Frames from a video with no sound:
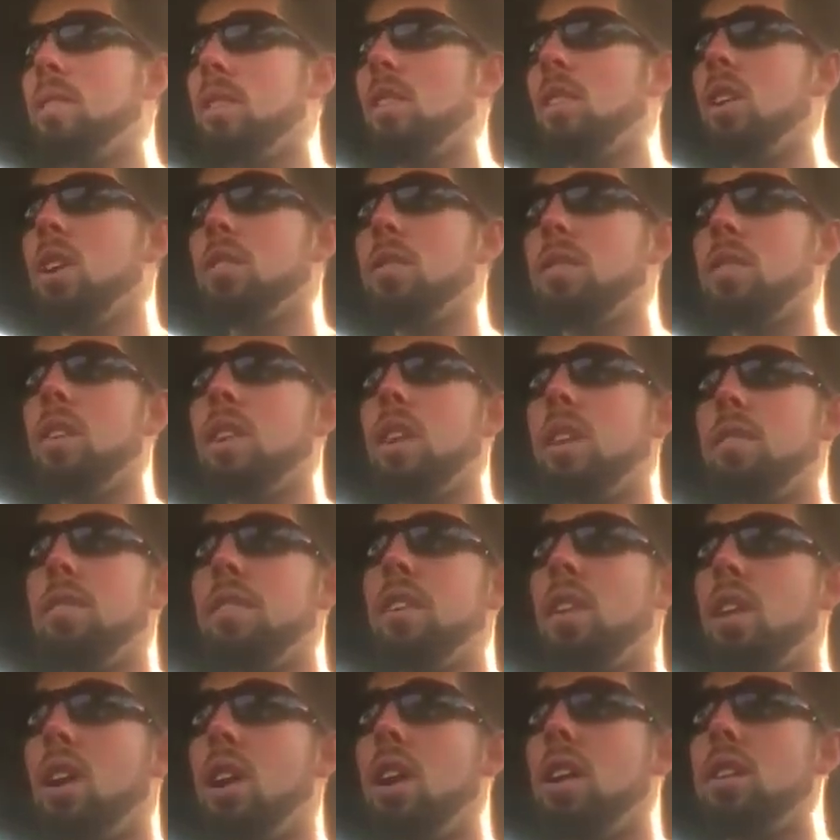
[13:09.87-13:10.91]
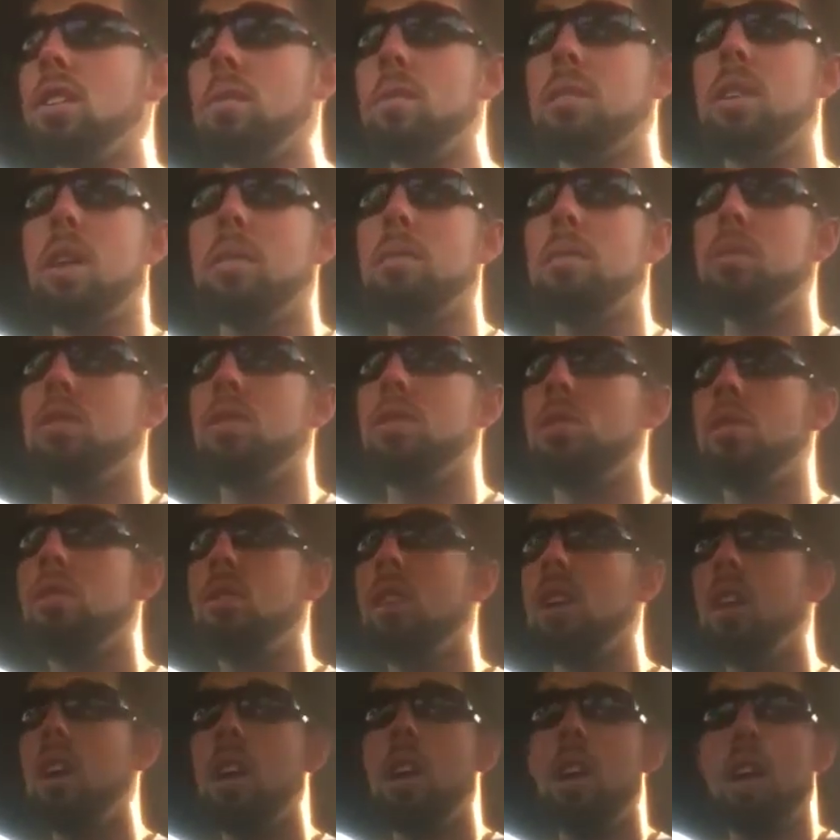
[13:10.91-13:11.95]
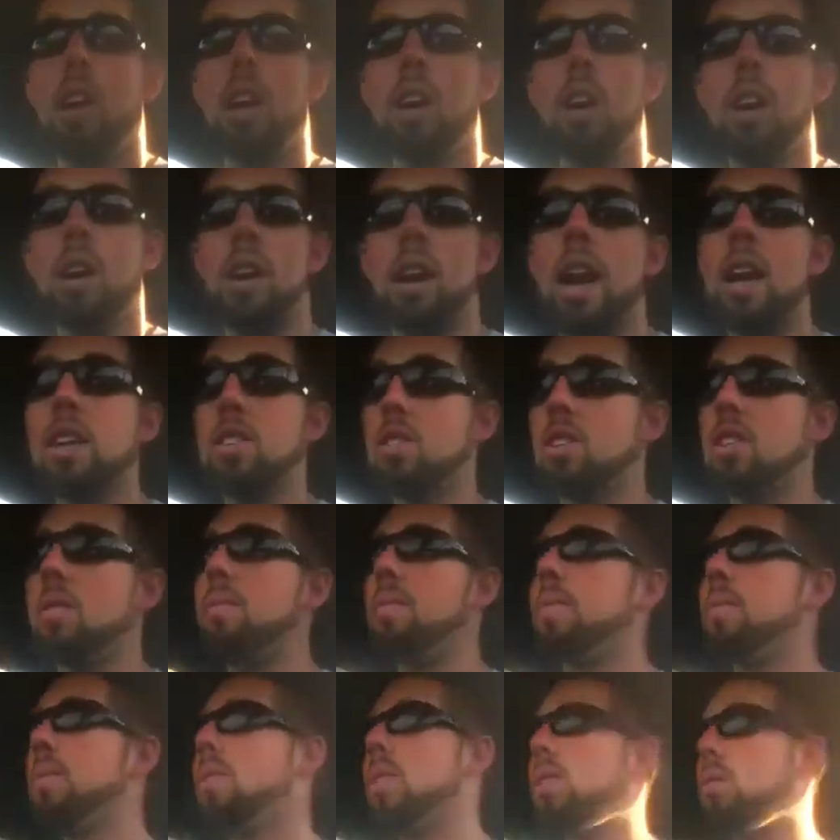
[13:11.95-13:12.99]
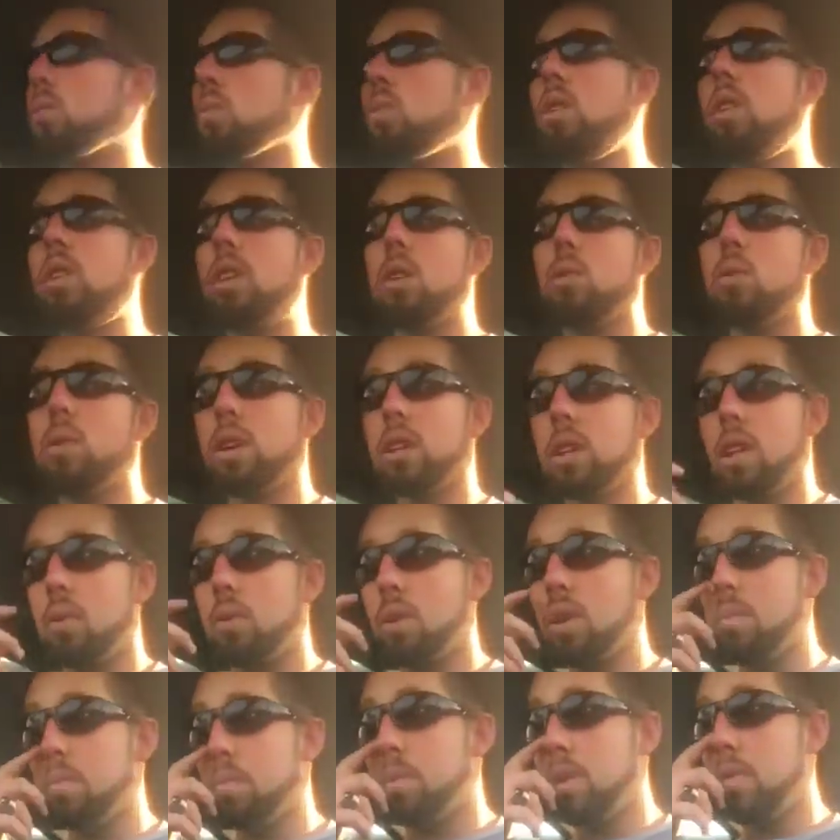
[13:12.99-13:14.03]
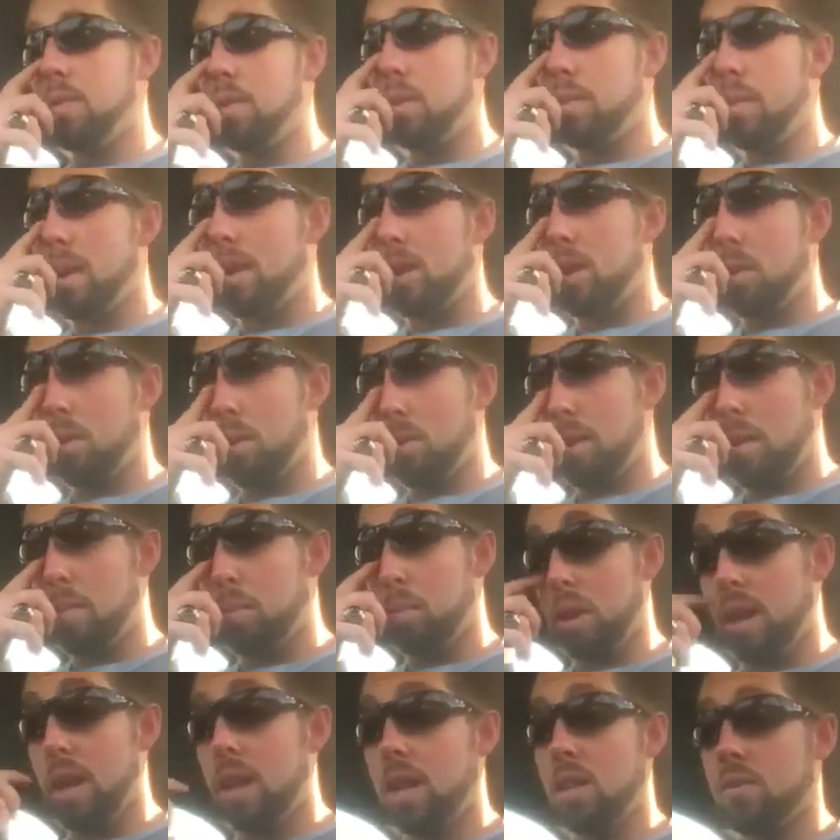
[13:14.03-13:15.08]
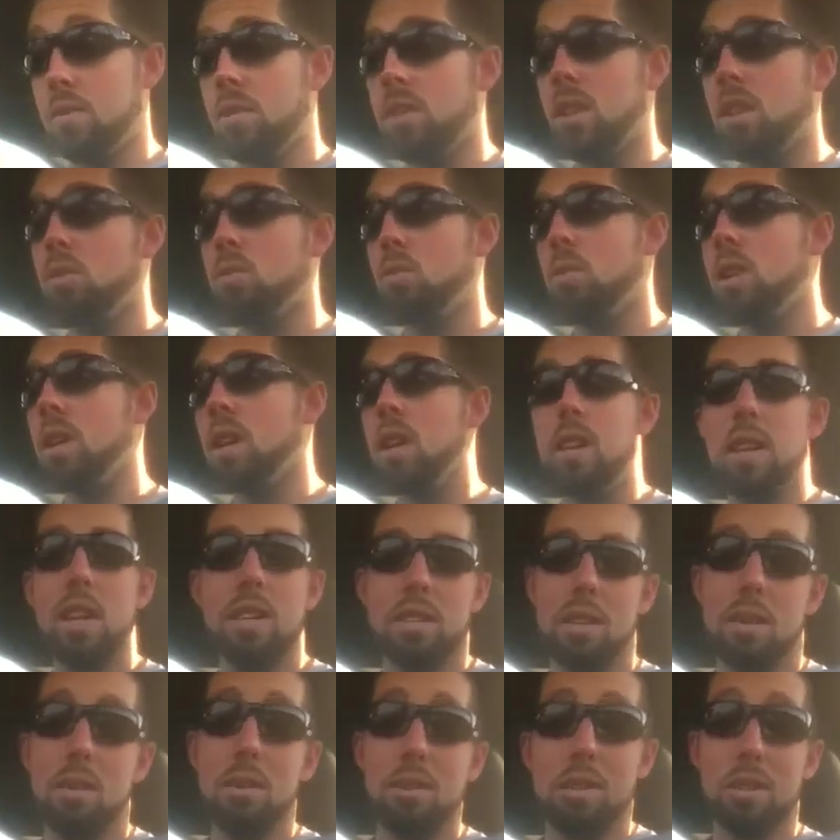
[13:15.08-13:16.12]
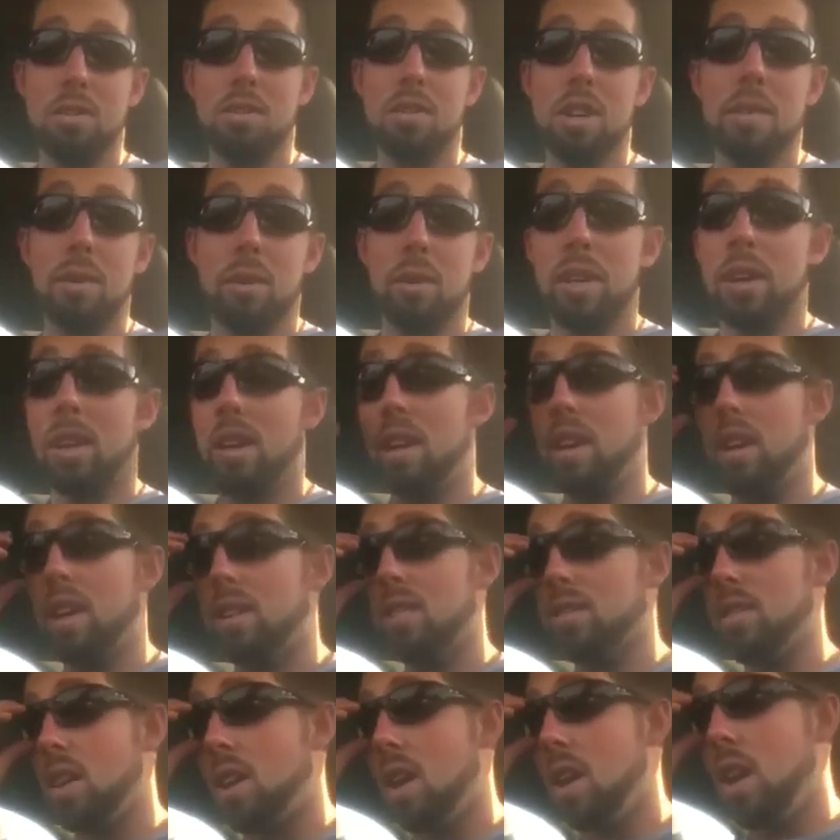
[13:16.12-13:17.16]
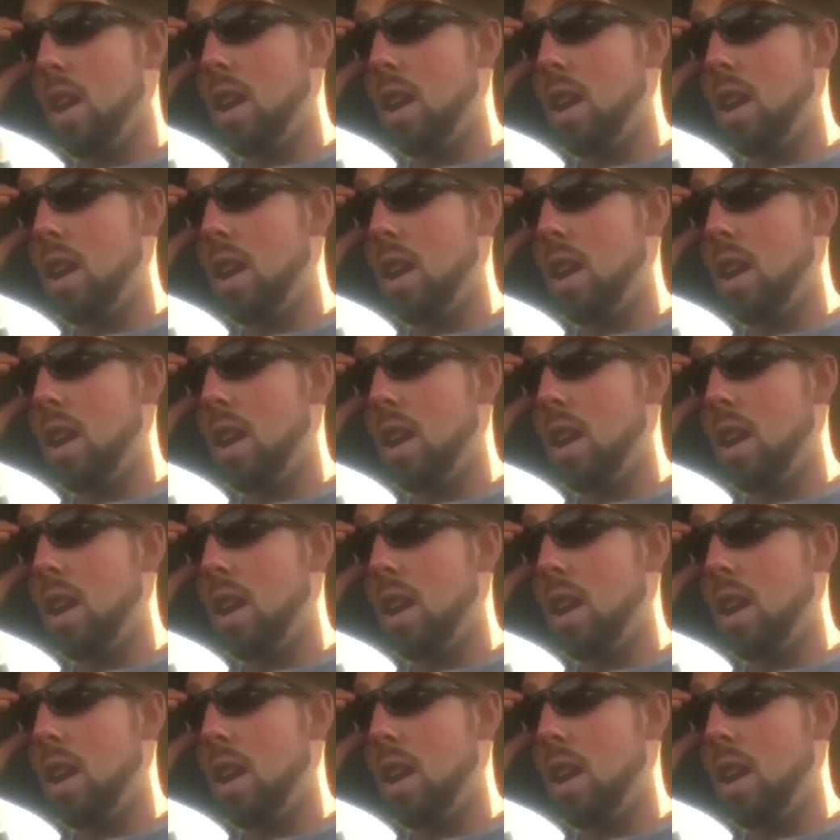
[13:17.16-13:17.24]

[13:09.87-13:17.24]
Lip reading: look for another vlog sometime soon. Actually, really quickly, I want to briefly mention what my plan is for this week. And yes, I was just driving without hands.